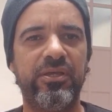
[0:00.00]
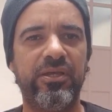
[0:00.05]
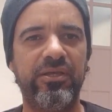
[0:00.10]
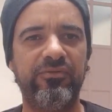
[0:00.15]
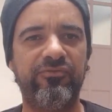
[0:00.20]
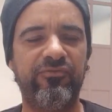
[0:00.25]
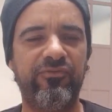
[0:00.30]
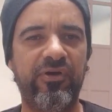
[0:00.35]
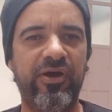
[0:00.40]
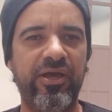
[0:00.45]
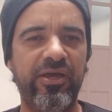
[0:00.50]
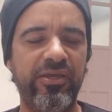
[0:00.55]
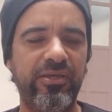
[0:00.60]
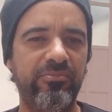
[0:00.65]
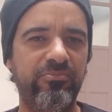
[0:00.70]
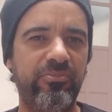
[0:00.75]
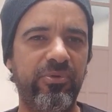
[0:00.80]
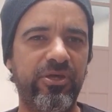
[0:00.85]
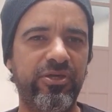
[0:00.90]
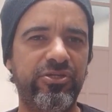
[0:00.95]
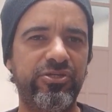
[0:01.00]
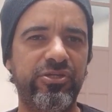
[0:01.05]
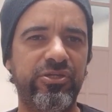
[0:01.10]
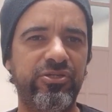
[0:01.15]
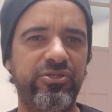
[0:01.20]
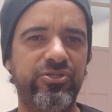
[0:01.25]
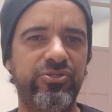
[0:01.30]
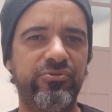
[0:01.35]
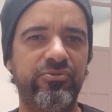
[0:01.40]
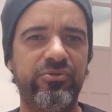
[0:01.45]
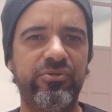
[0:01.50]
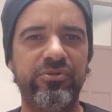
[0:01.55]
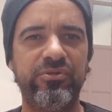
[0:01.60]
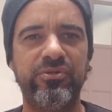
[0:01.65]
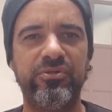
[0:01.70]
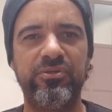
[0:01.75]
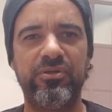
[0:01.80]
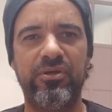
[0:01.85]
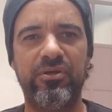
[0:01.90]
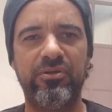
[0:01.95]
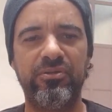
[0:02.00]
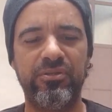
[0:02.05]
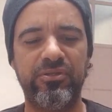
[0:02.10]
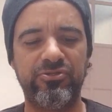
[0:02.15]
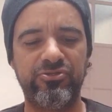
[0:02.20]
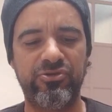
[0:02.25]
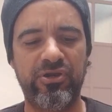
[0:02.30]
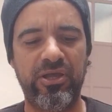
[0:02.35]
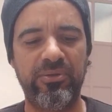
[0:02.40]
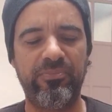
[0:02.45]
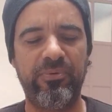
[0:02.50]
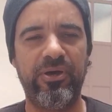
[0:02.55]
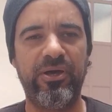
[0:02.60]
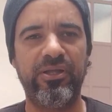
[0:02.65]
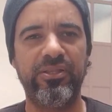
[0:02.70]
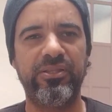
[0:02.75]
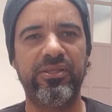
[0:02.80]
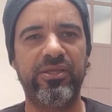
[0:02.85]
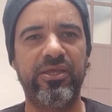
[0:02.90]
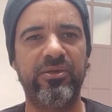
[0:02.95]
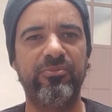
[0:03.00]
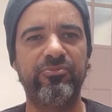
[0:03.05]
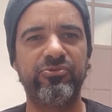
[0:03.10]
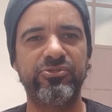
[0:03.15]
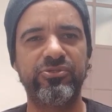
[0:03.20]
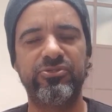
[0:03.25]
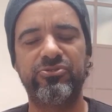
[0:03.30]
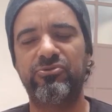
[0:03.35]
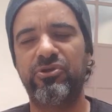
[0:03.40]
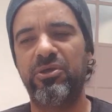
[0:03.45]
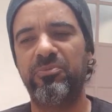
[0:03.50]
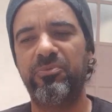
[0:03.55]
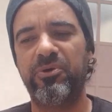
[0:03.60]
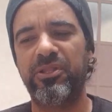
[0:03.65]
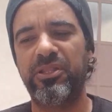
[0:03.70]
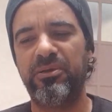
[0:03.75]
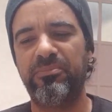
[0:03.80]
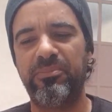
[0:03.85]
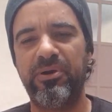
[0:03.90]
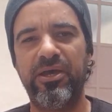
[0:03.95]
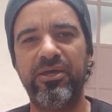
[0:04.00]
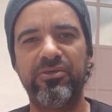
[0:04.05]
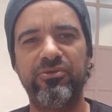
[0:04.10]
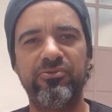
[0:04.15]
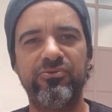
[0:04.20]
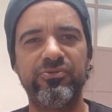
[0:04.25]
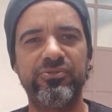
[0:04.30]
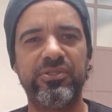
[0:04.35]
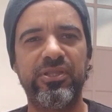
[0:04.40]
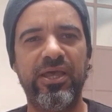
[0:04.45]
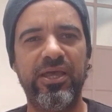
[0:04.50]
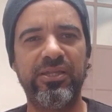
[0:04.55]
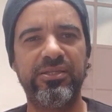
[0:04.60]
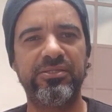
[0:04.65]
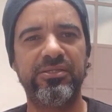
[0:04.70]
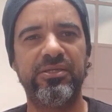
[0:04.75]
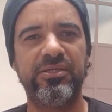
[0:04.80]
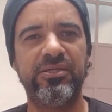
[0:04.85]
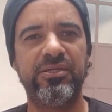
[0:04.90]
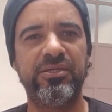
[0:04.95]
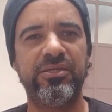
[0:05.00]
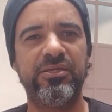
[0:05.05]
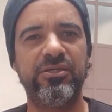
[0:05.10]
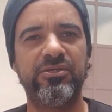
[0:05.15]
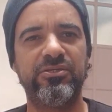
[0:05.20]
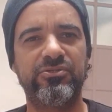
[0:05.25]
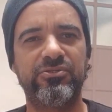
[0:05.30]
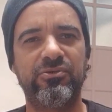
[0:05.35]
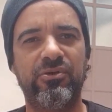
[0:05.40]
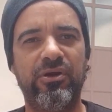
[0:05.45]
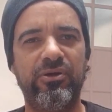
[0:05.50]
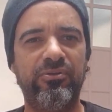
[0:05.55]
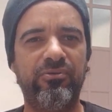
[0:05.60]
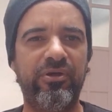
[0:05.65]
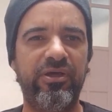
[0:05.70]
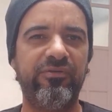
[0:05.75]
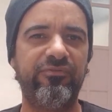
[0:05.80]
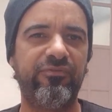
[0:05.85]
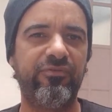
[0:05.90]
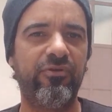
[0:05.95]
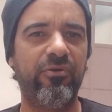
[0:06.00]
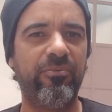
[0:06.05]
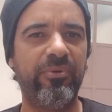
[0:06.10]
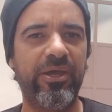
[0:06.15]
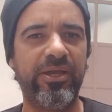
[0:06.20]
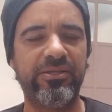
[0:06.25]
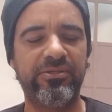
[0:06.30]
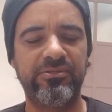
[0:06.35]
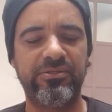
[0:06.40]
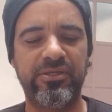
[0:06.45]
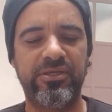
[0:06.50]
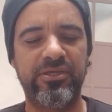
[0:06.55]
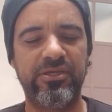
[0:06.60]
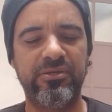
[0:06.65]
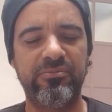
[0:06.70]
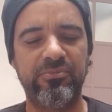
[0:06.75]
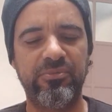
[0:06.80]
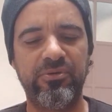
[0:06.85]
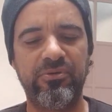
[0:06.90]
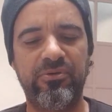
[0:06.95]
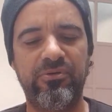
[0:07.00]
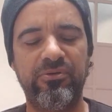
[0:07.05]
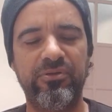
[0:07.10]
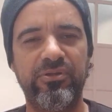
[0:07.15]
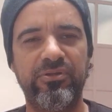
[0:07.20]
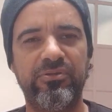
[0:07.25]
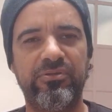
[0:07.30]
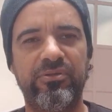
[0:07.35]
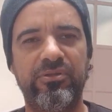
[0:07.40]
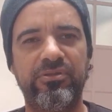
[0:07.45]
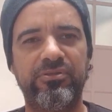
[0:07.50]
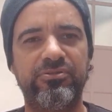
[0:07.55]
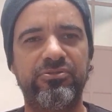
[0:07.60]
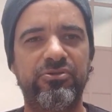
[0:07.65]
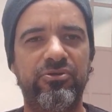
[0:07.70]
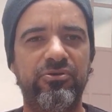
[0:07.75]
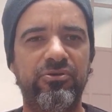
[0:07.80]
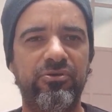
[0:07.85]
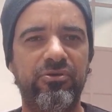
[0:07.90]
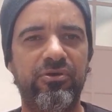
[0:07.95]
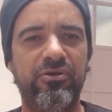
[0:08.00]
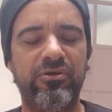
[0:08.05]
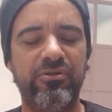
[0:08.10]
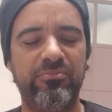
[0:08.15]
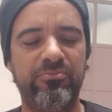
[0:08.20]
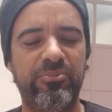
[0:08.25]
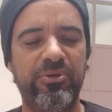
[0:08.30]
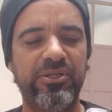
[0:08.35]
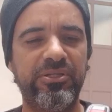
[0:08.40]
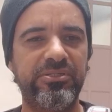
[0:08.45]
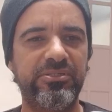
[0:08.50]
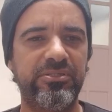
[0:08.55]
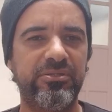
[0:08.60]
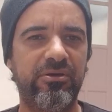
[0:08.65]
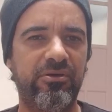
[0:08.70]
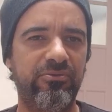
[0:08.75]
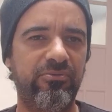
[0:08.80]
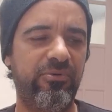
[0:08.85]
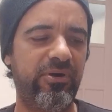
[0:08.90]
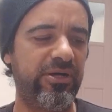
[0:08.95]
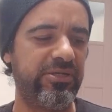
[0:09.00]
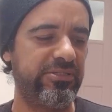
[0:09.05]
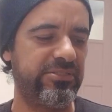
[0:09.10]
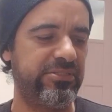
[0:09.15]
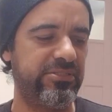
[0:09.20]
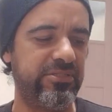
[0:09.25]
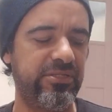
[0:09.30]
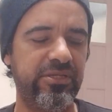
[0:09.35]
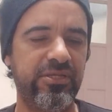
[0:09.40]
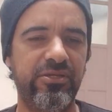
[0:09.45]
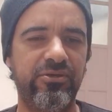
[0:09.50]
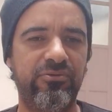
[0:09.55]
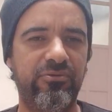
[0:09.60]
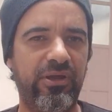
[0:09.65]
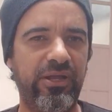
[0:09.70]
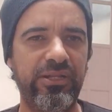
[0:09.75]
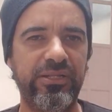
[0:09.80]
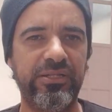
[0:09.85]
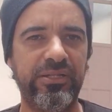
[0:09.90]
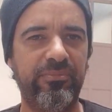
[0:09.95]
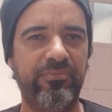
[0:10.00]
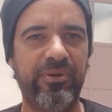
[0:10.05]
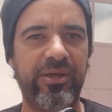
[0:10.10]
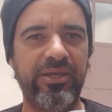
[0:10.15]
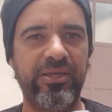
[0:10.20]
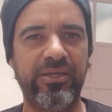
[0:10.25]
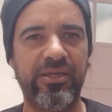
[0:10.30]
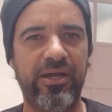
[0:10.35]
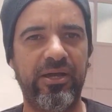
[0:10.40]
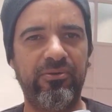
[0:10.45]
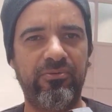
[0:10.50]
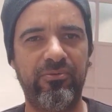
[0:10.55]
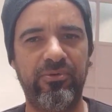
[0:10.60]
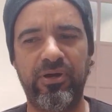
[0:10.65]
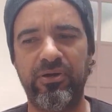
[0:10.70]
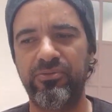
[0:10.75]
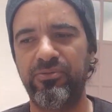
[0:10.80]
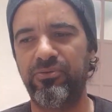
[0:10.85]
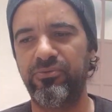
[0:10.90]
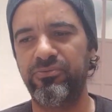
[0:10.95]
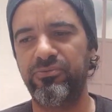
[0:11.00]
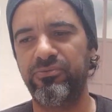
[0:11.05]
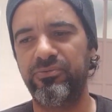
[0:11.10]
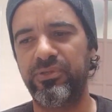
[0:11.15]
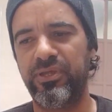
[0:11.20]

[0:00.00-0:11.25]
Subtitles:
If I'm actually shooting on the tripod, the camera's in tripod, I might use that so I don't have to go back to the camera on it and turn it on. But otherwise, riding a bike, I don't do